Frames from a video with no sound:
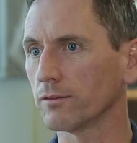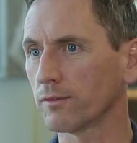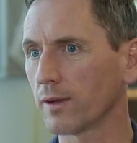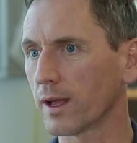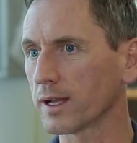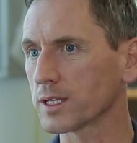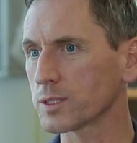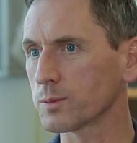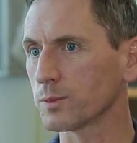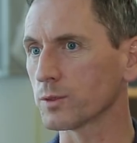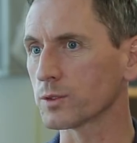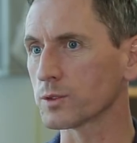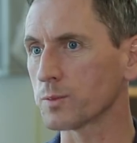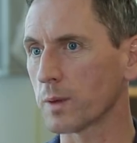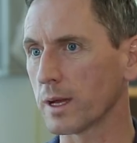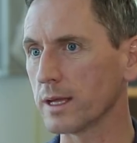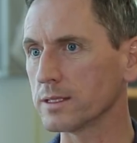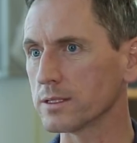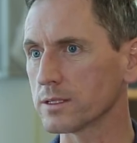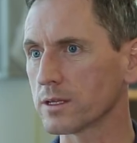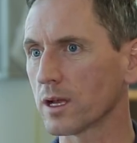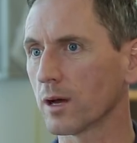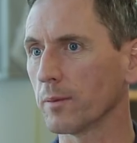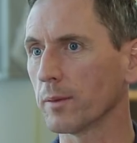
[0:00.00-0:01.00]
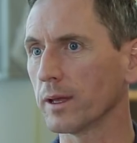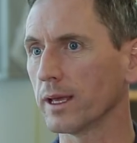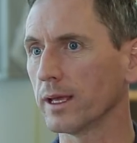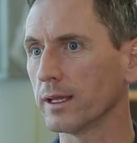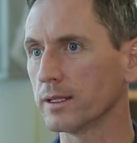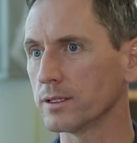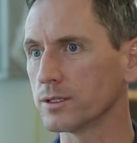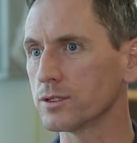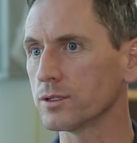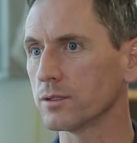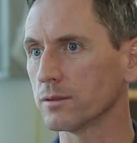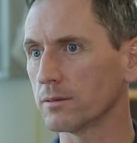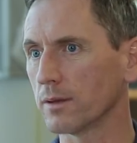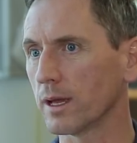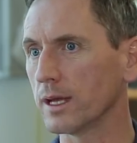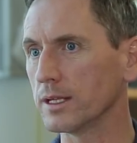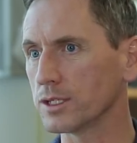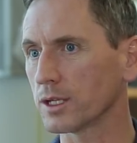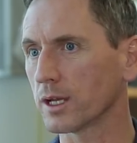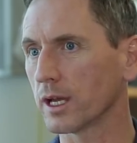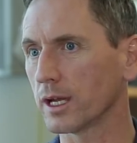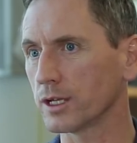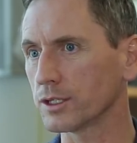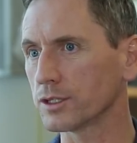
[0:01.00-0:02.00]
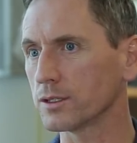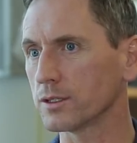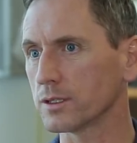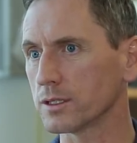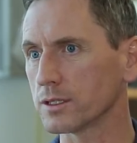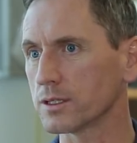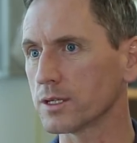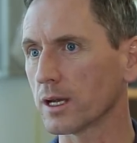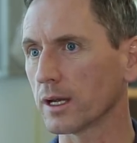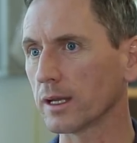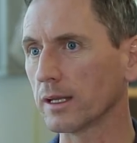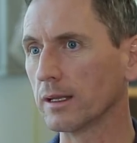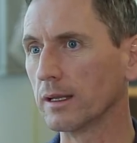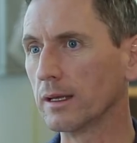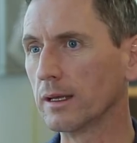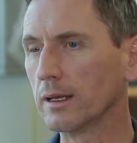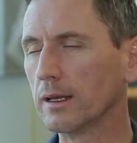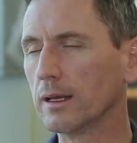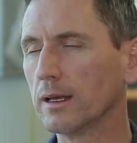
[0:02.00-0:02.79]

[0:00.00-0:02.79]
and flexible spaces coming into education design.